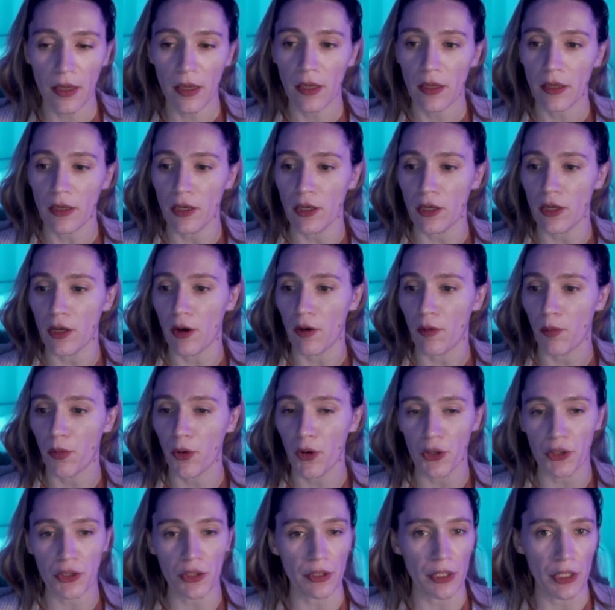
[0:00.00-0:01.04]
you know,
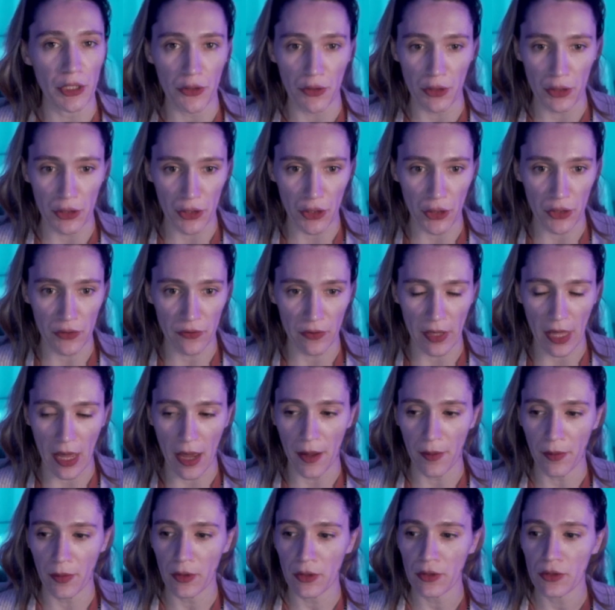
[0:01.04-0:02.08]
personal injury suits for that.